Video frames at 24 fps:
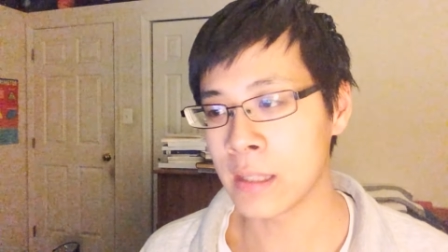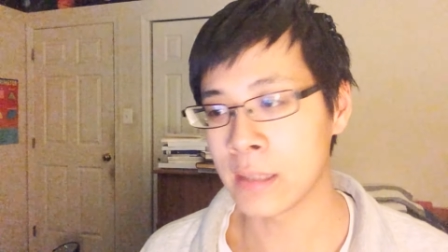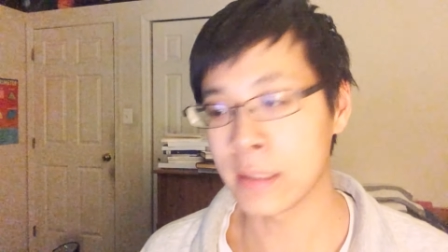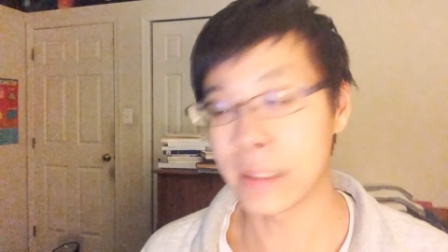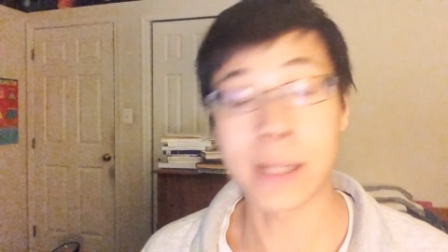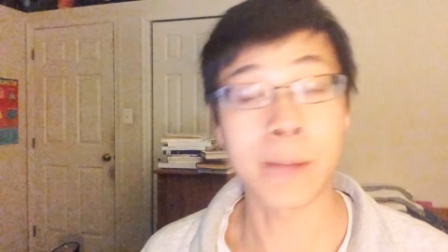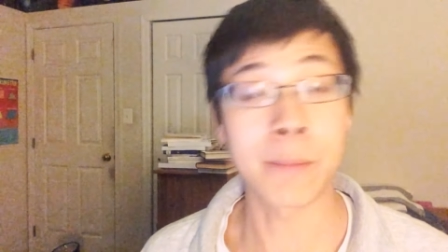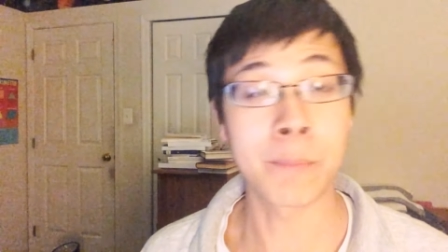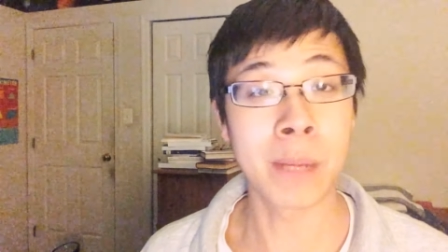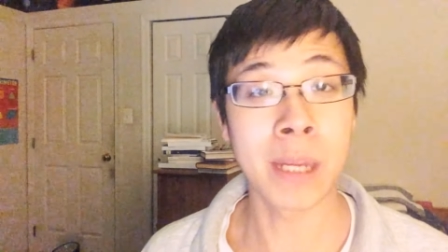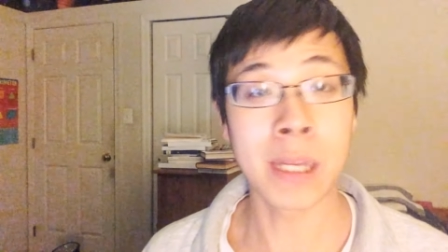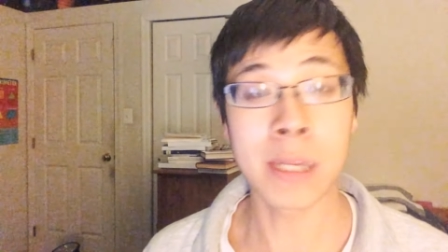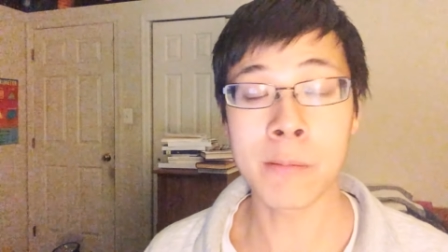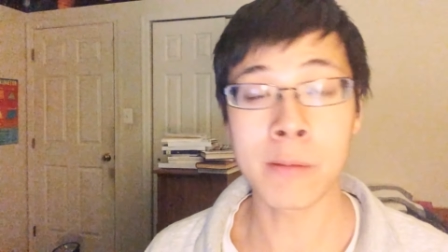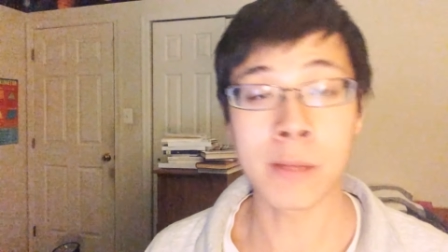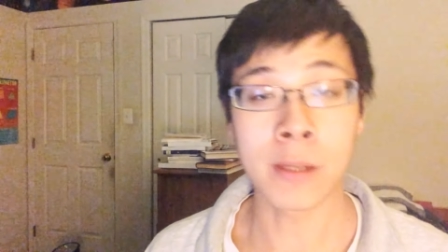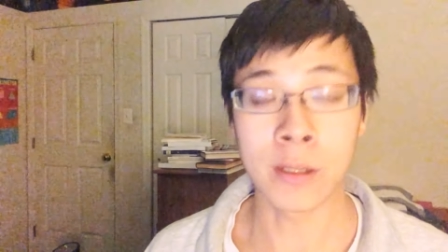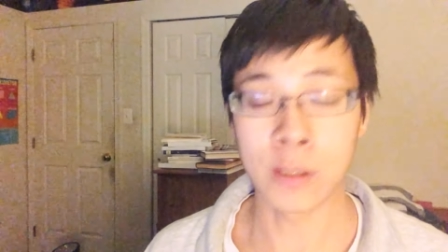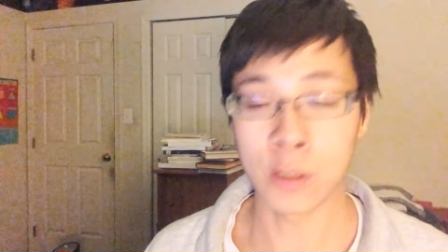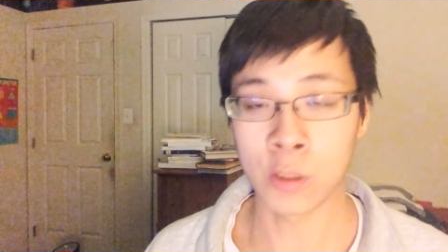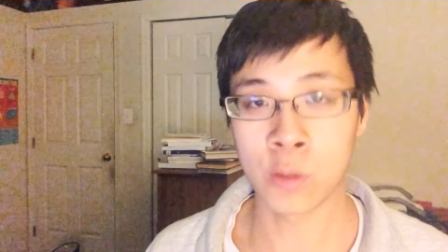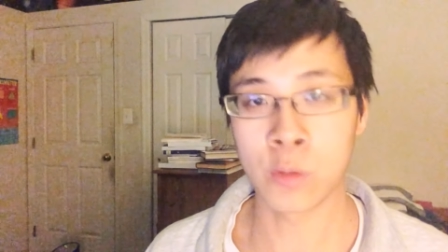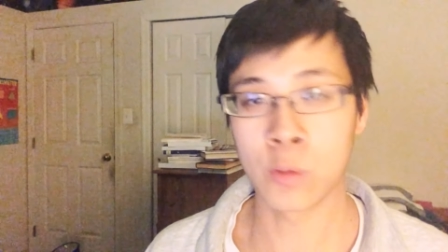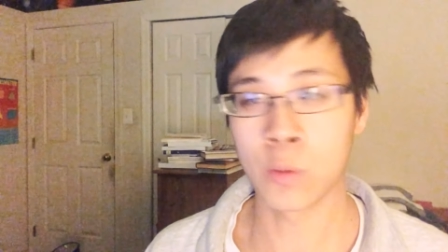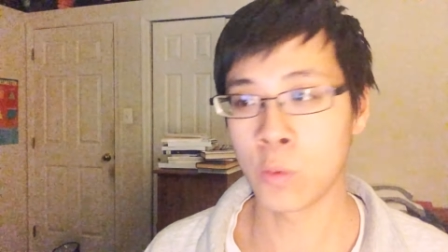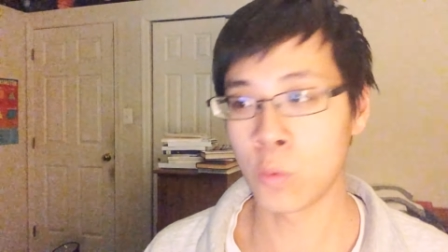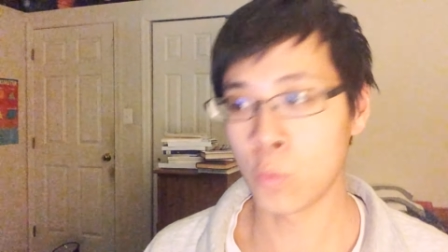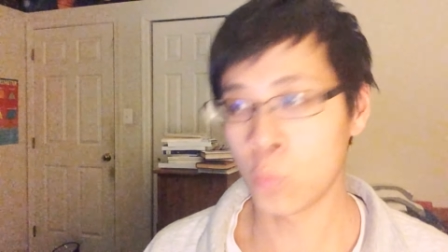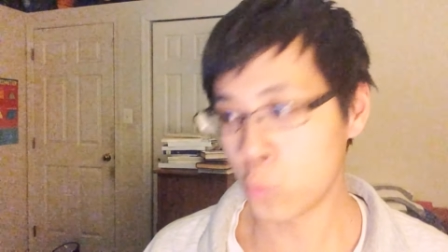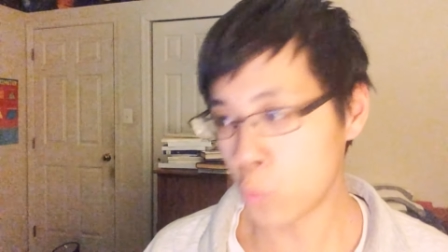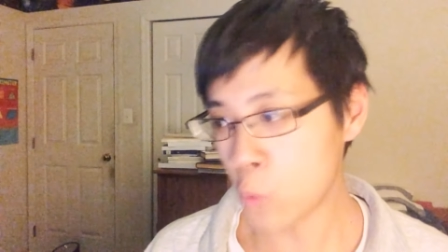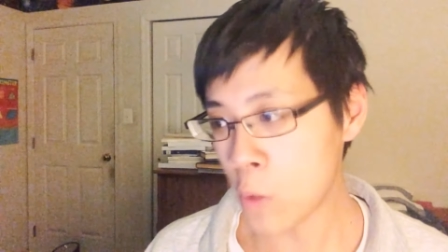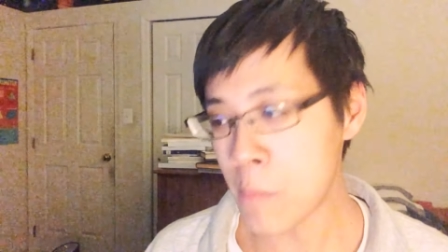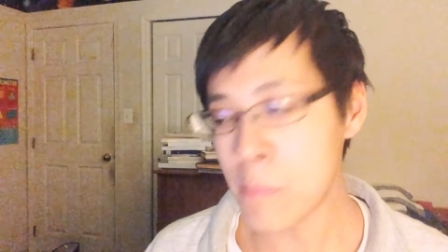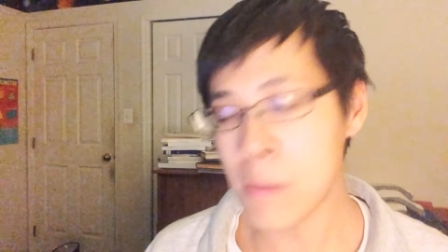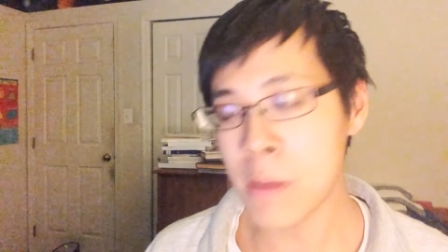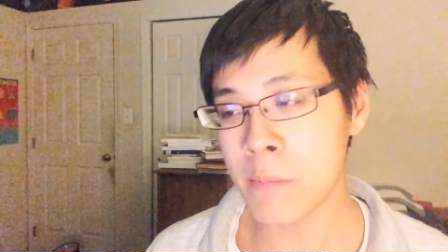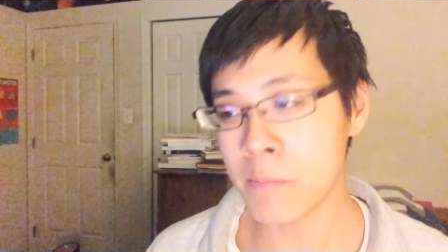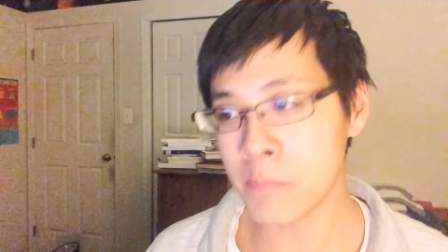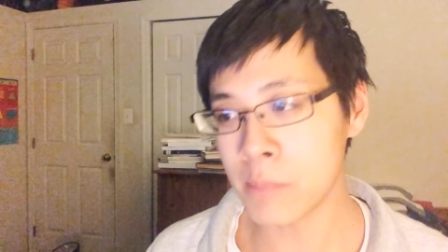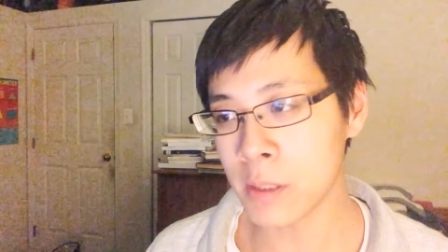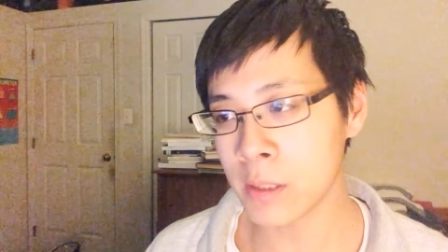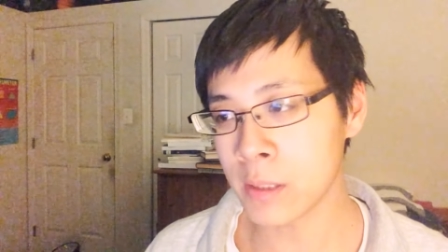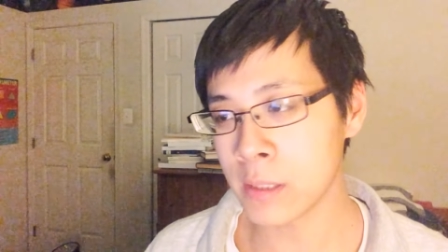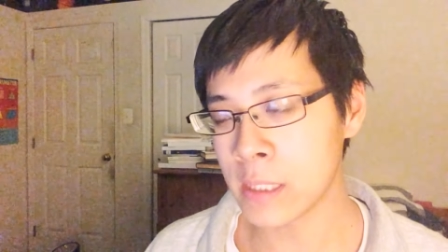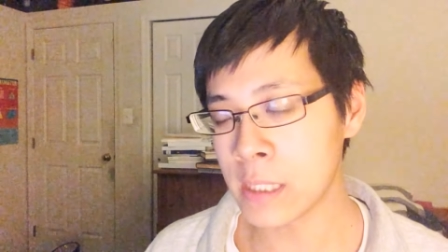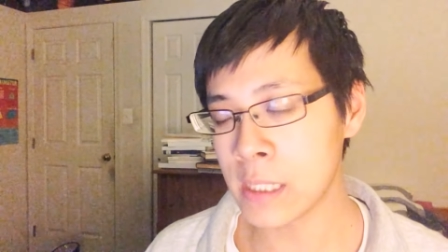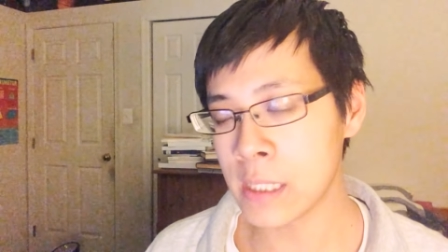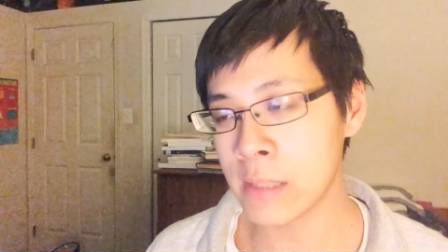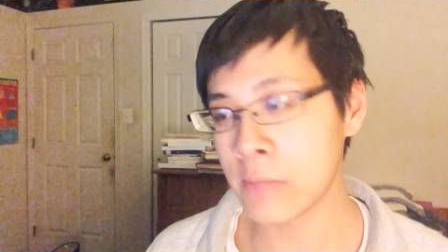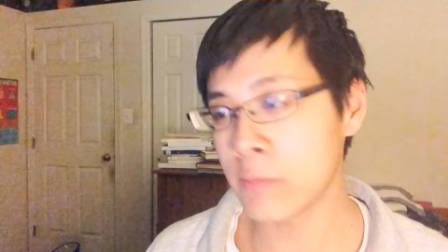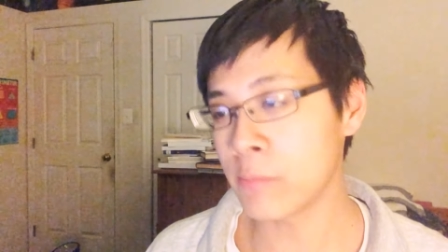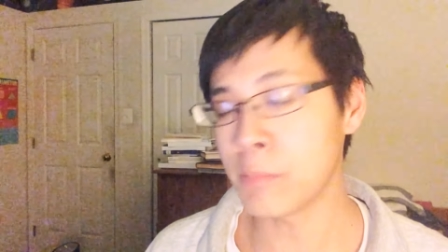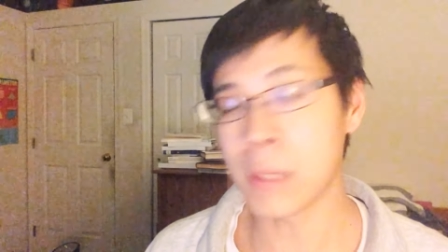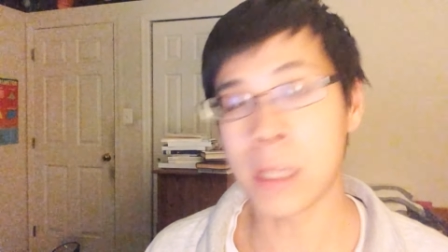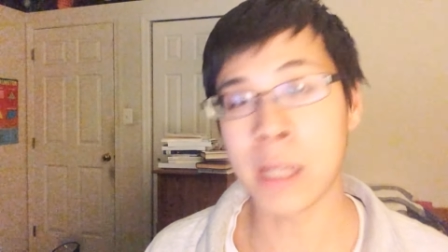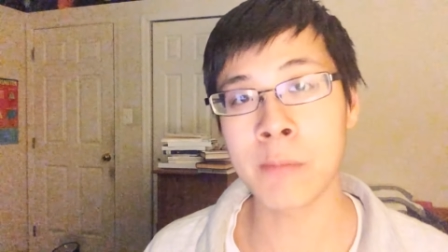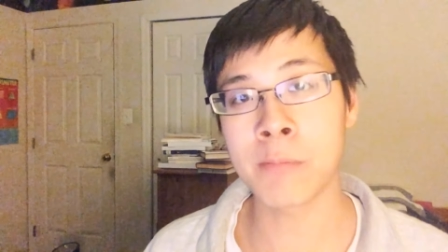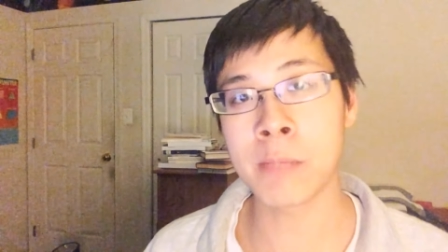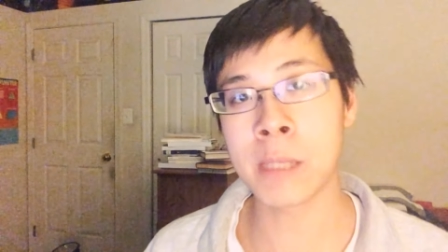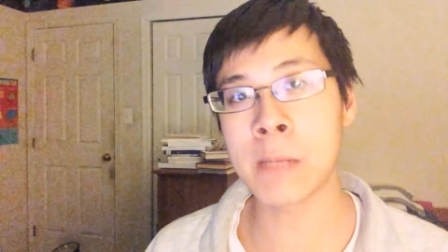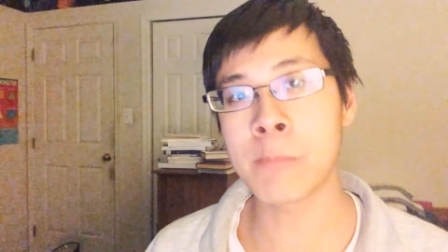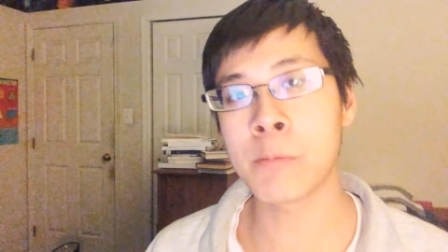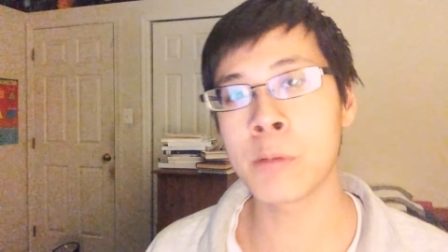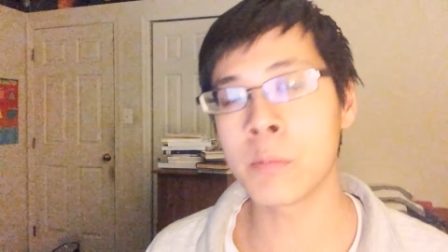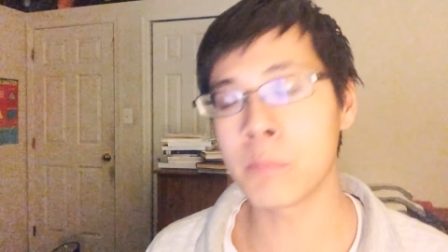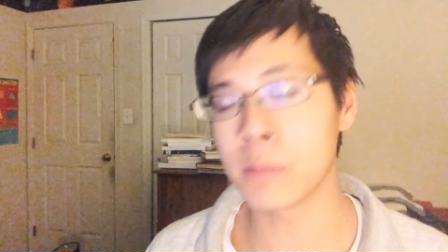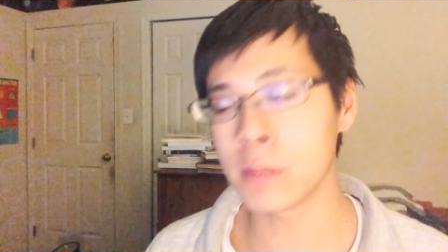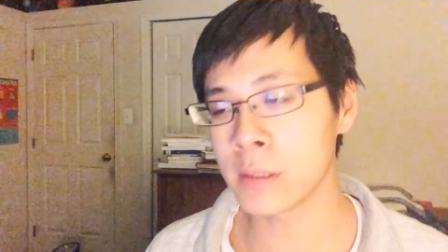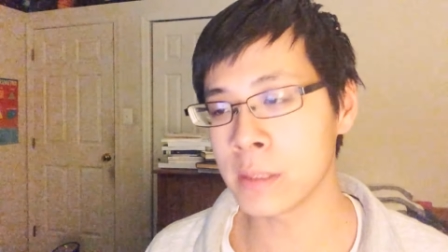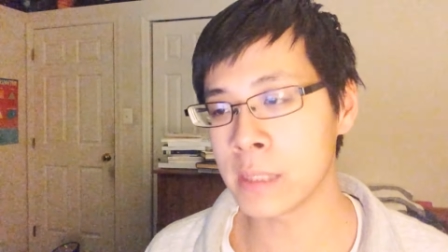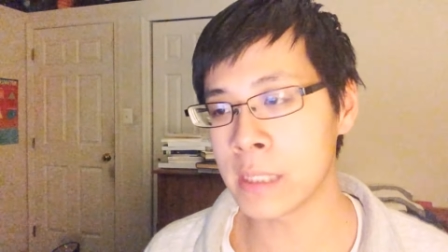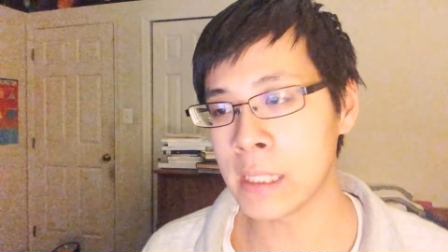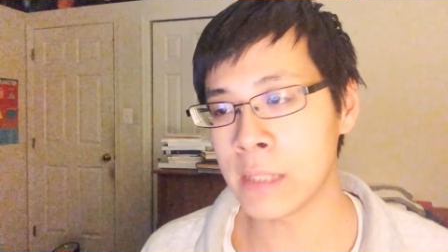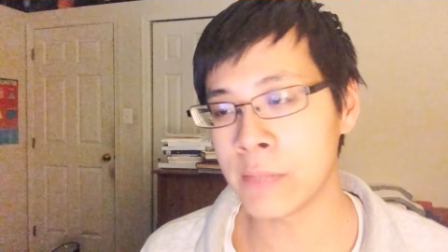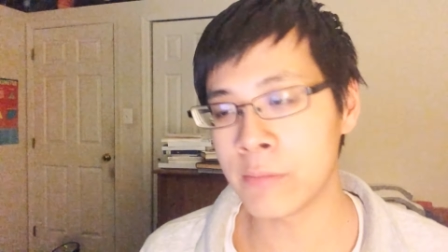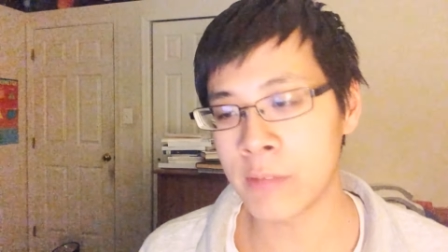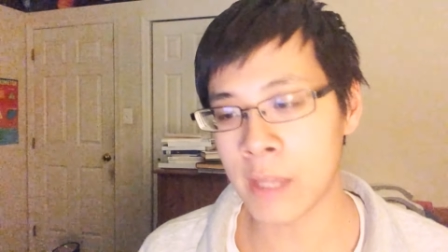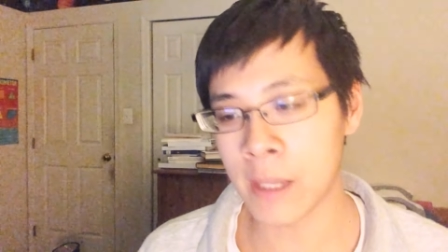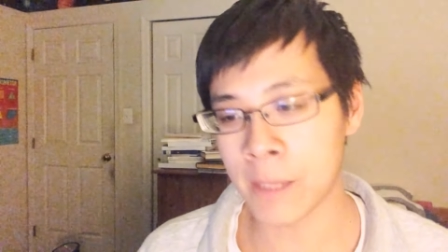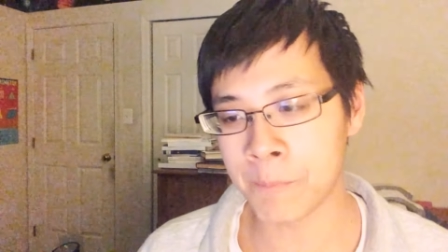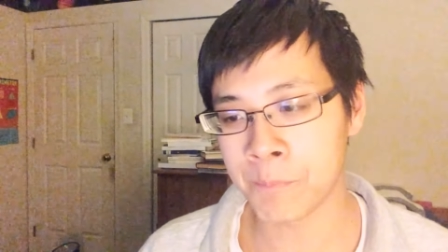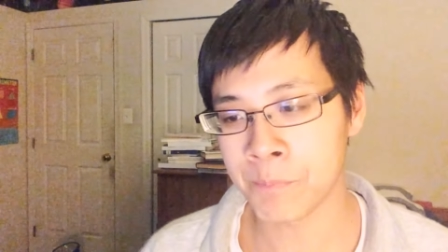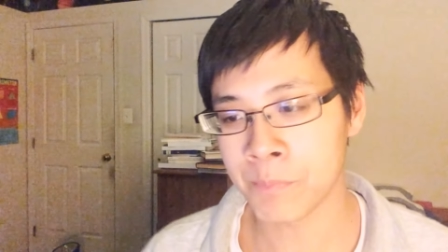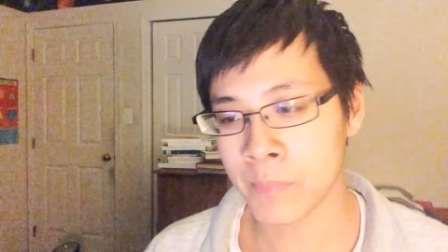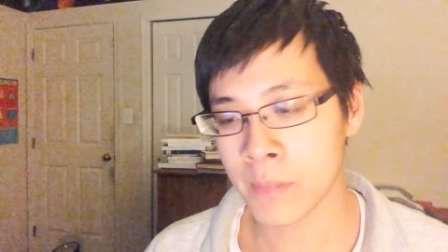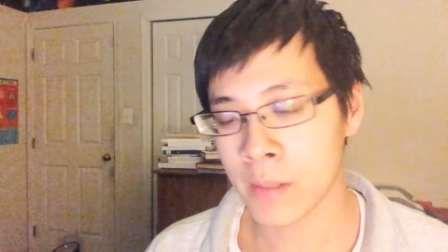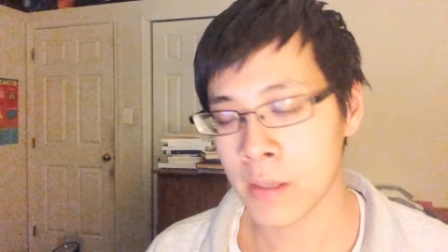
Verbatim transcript: like many women believe, many people believe, that